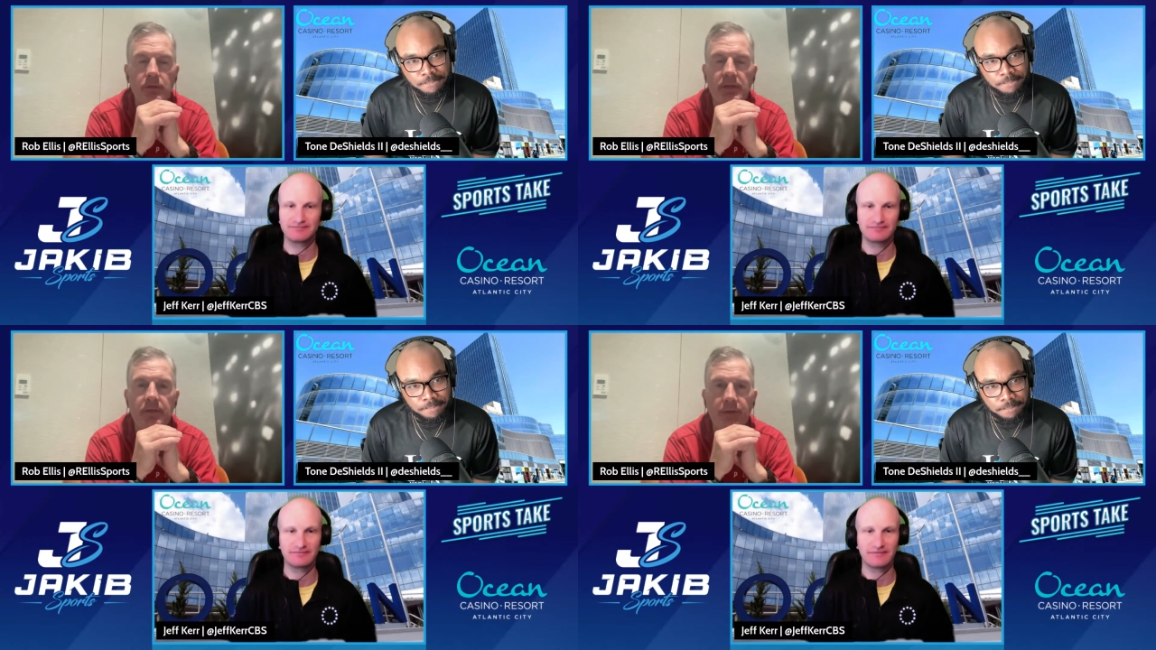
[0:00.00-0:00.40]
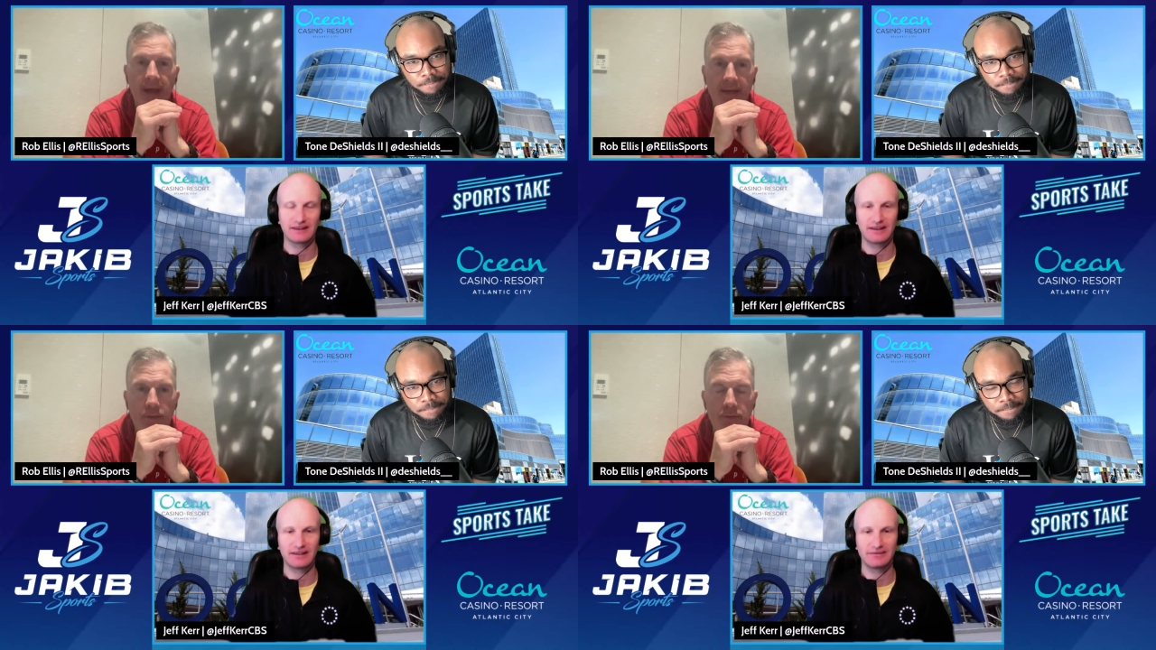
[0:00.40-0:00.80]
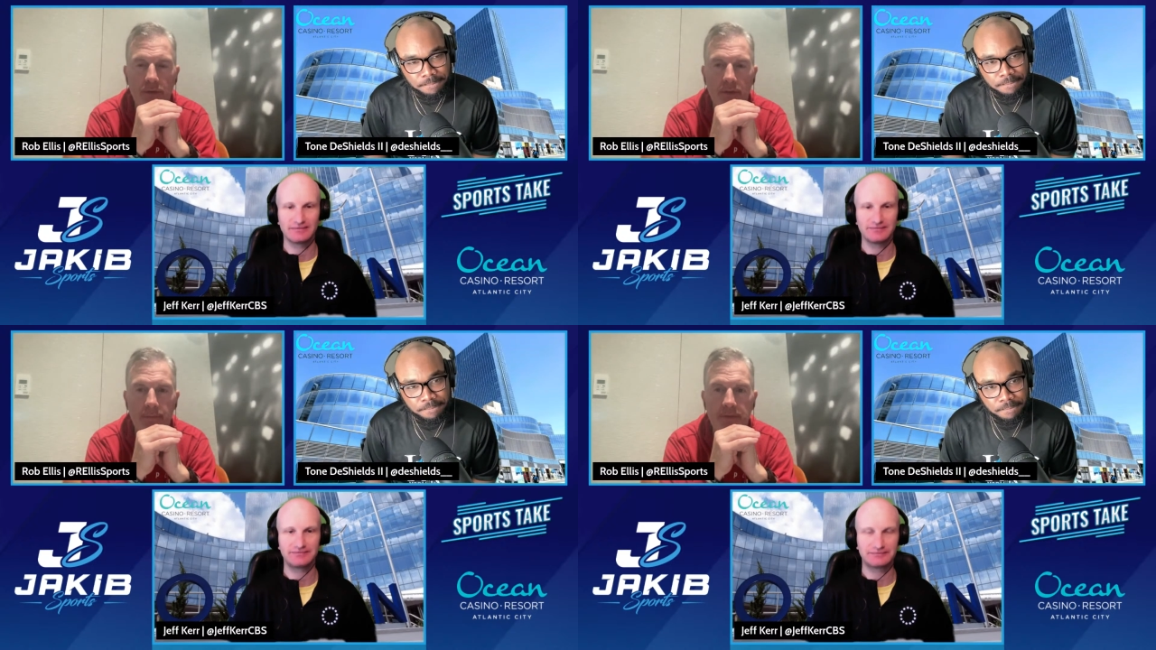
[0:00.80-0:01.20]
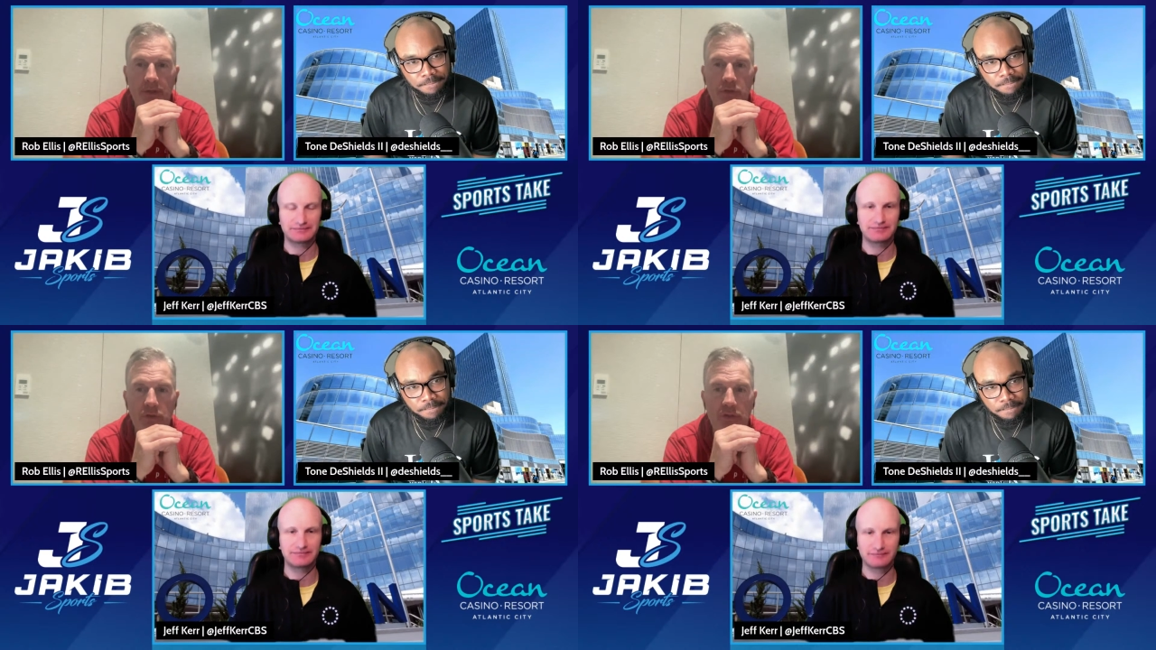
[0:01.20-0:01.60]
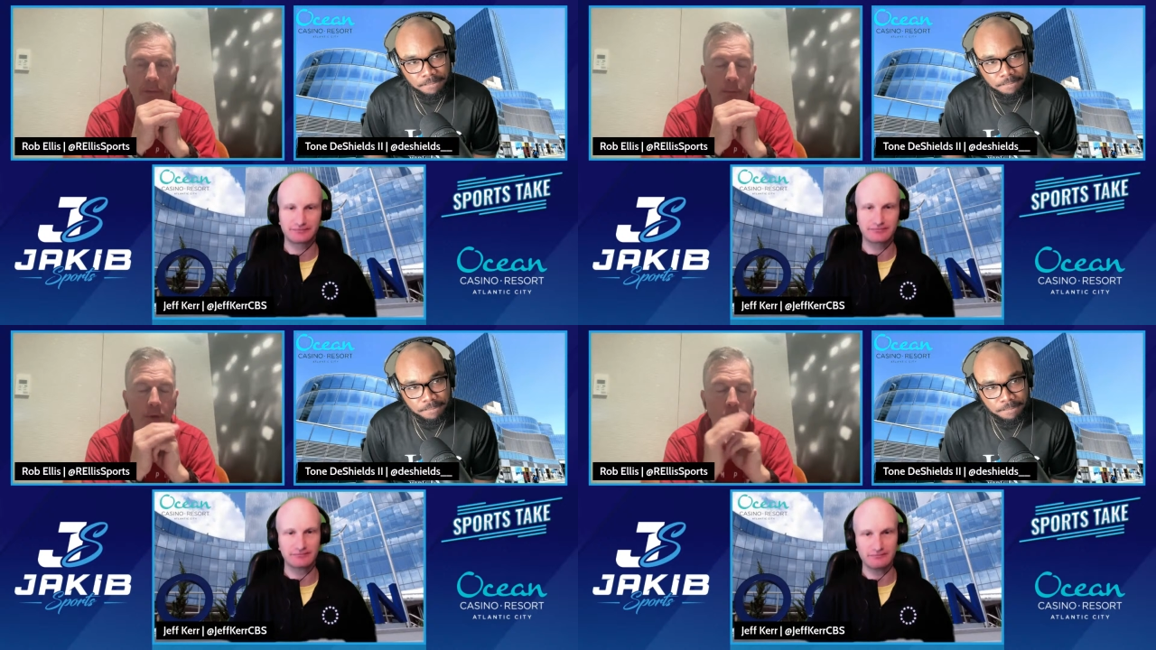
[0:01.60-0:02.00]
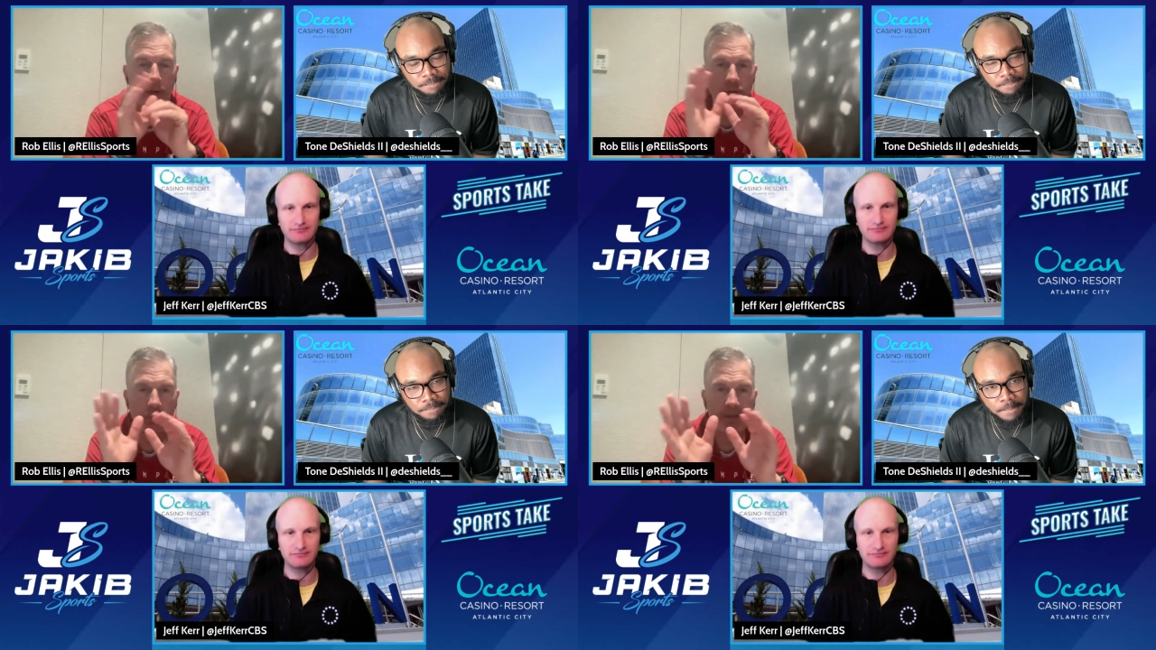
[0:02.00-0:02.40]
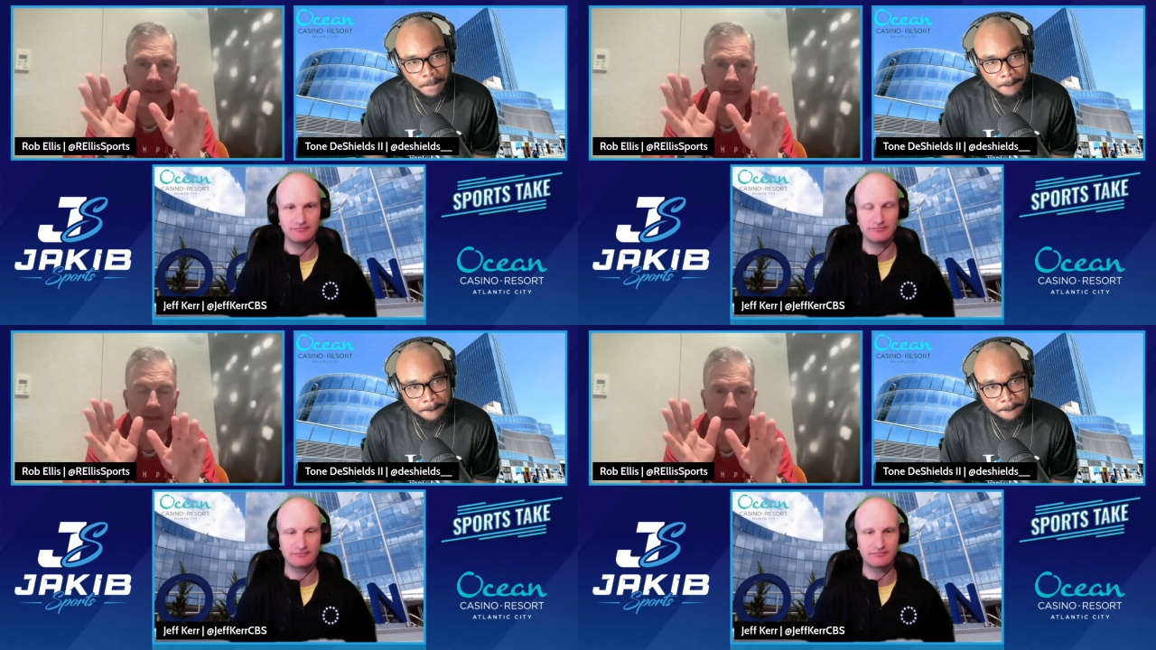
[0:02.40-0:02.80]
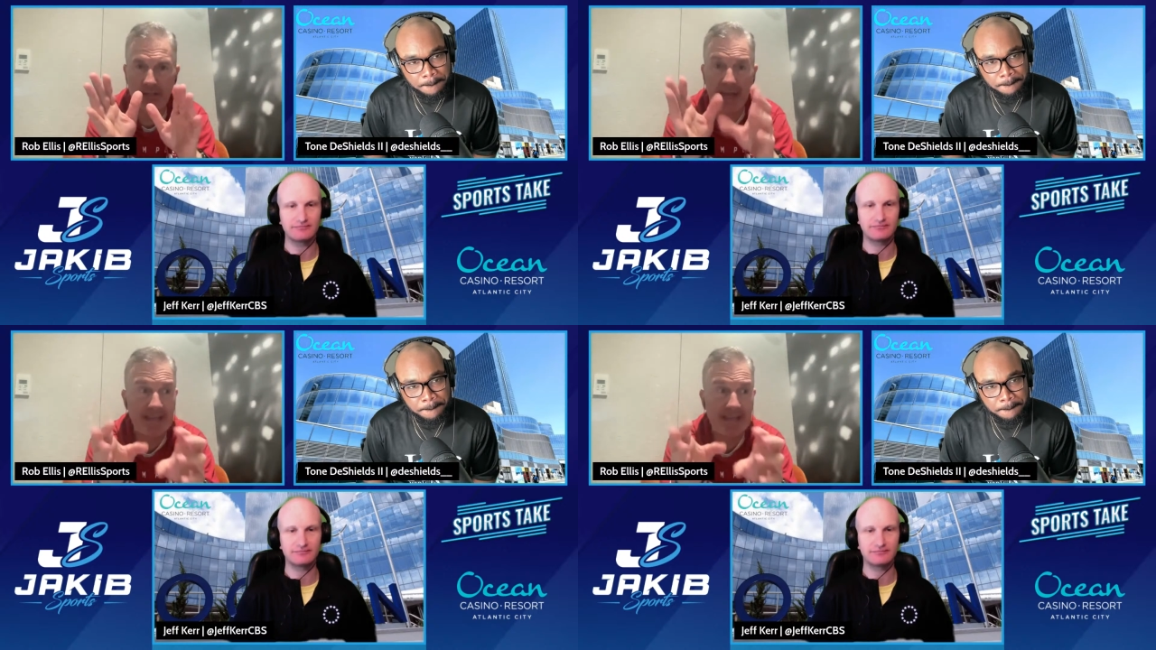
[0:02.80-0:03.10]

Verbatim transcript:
Speaker 1: You devalue certain positions to the point where it's ridiculous.